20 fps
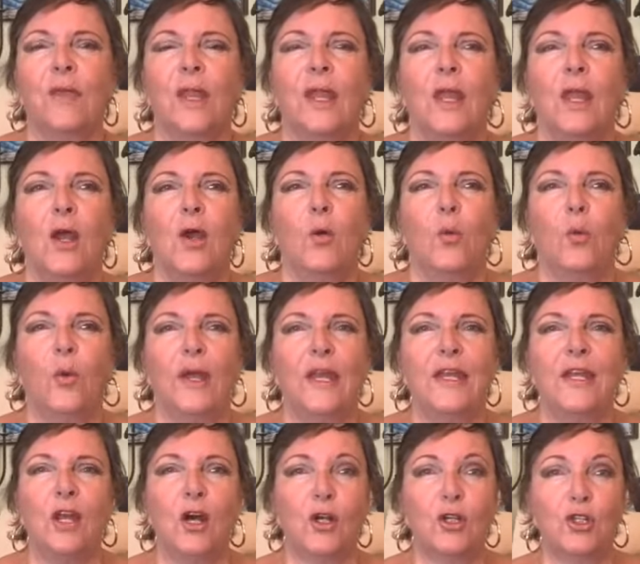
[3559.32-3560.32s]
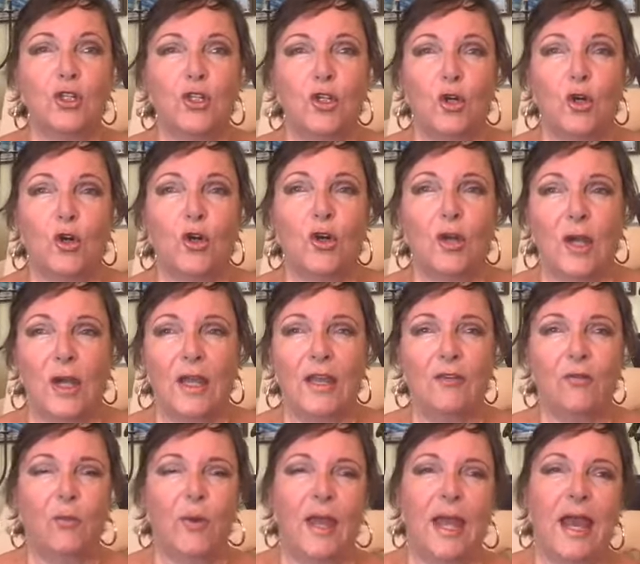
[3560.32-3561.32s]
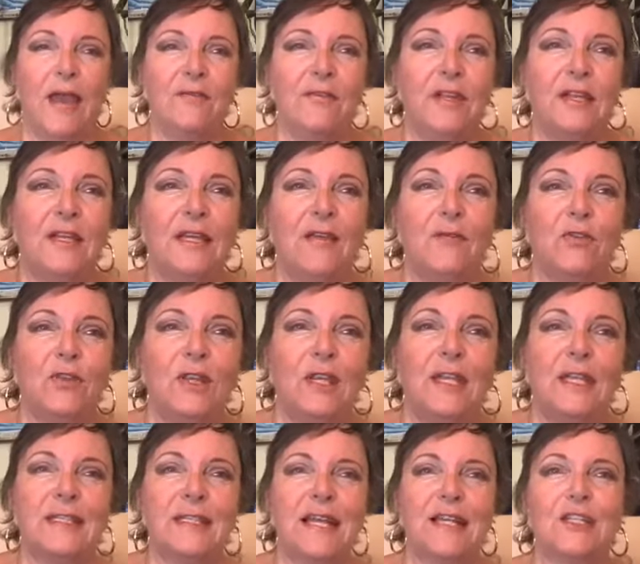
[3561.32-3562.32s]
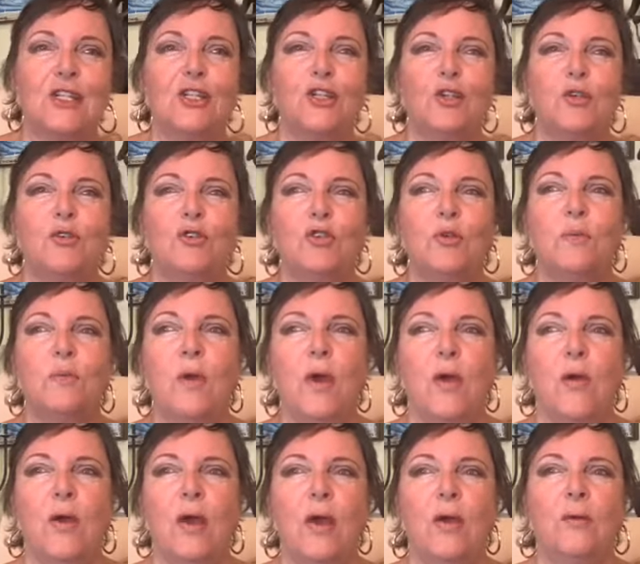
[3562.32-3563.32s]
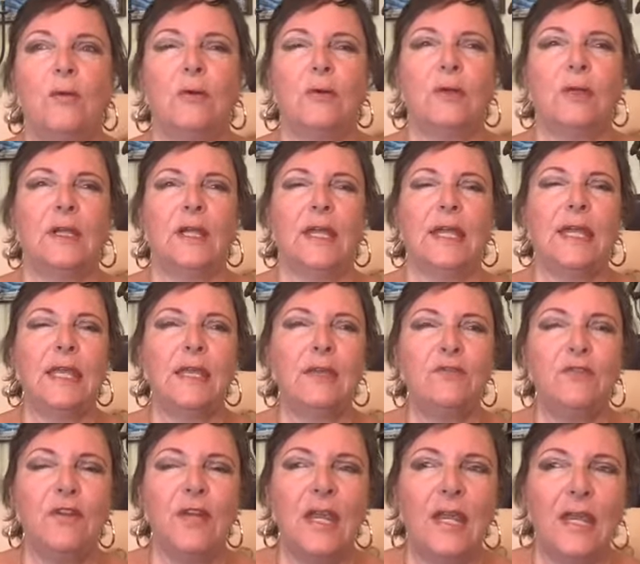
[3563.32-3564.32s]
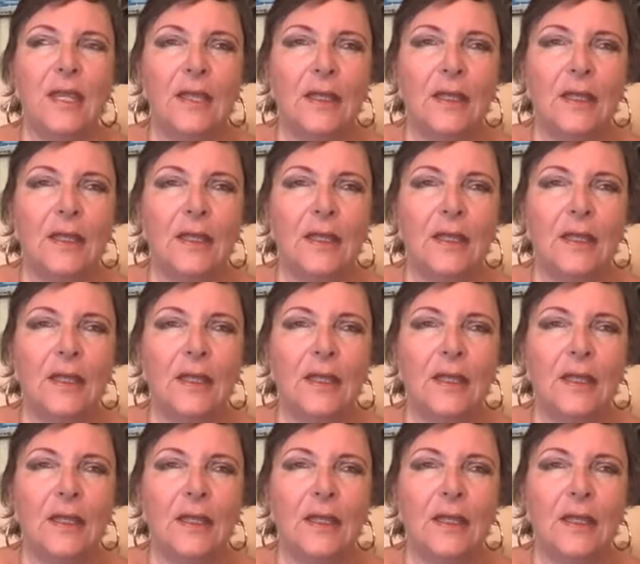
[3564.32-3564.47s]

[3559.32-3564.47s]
We're not sure if we're having an Everything is Attitude tomorrow evening.